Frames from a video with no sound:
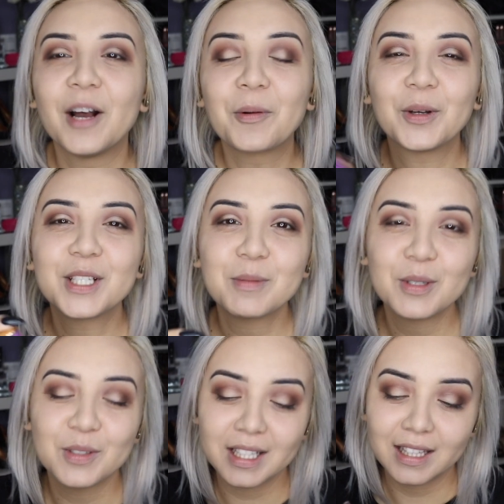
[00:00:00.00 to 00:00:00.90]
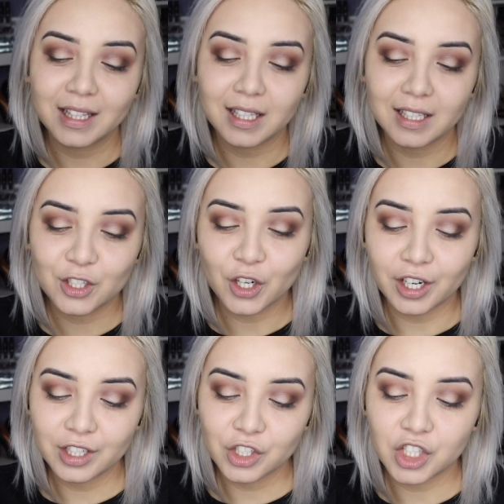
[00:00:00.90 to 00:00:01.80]
I'm going to be using the
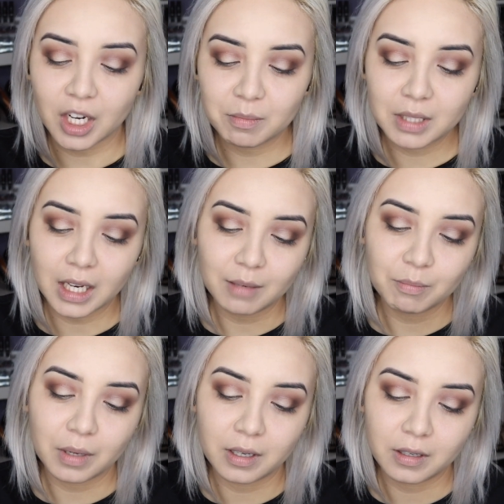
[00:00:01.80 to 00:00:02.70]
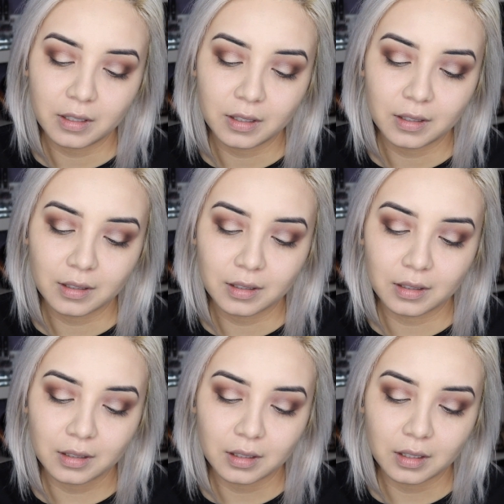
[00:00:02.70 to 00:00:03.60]
Tarte Shape Tape
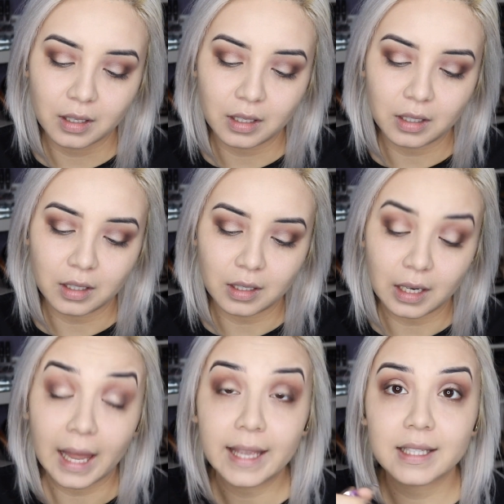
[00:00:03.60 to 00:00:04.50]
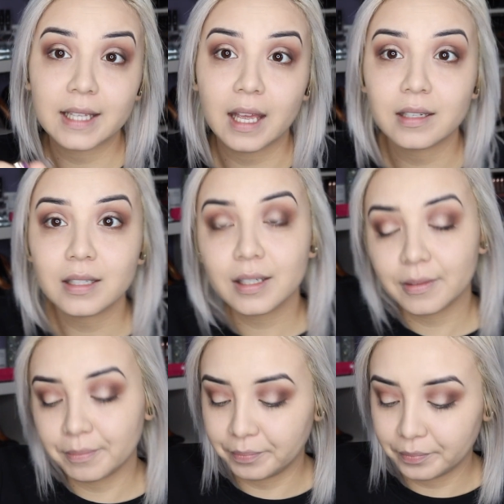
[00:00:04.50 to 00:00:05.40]
in Light Sand.
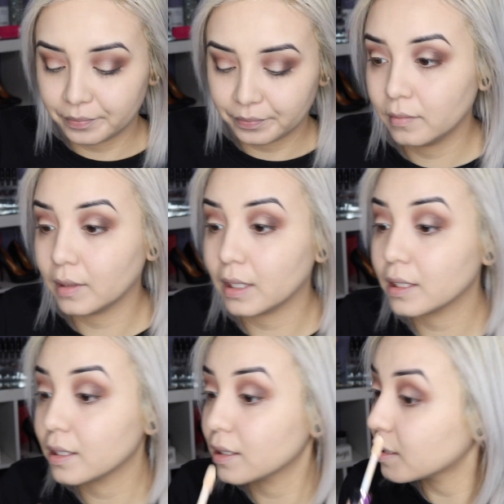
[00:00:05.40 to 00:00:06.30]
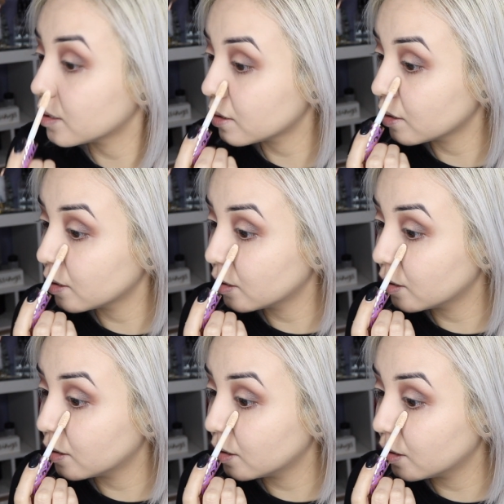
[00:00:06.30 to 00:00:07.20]
This is
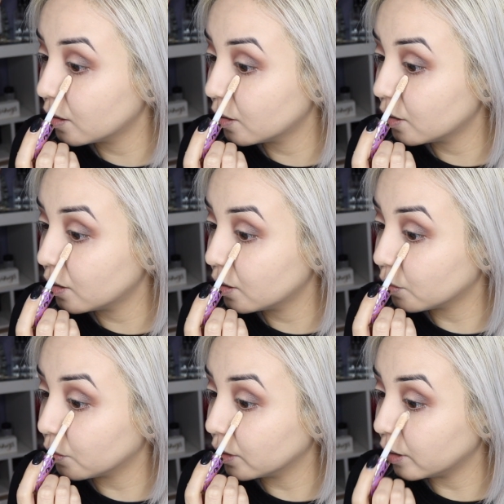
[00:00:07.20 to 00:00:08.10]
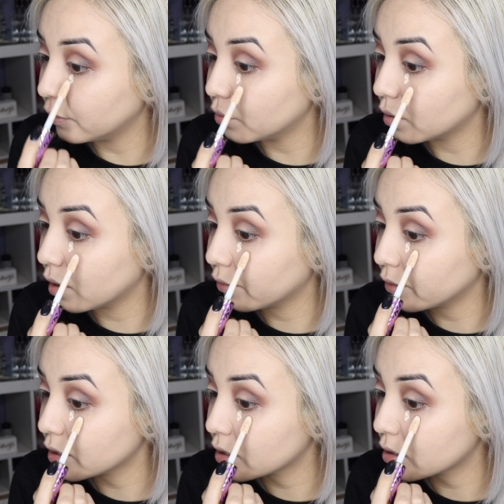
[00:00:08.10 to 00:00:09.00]
a really full
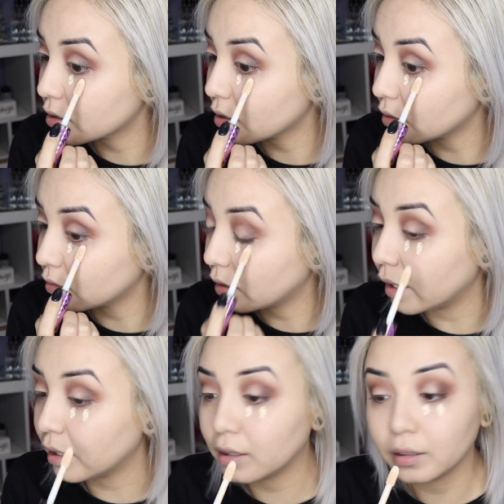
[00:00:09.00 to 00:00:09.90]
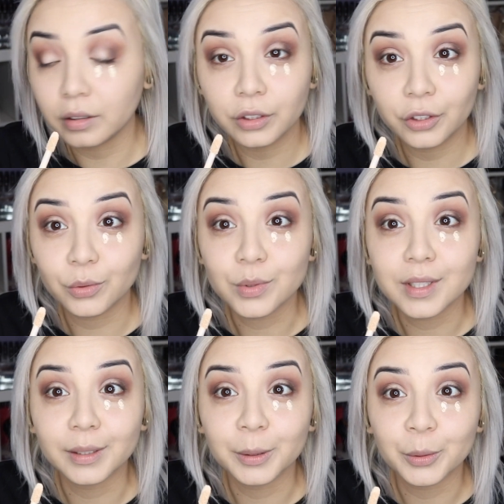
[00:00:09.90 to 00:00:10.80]
coverage, so I
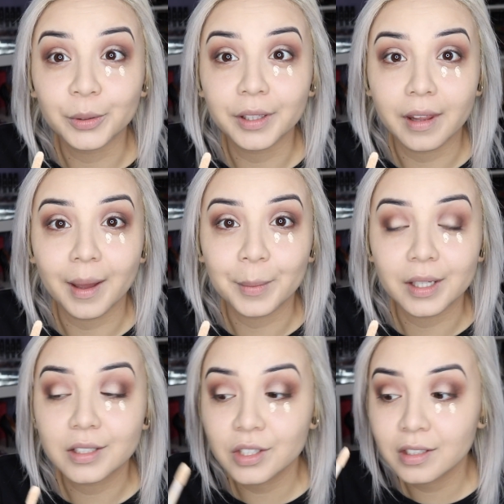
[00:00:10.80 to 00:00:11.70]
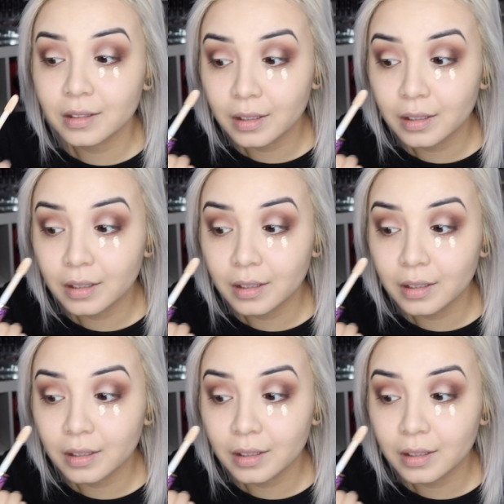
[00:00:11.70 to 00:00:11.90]
use literally that much.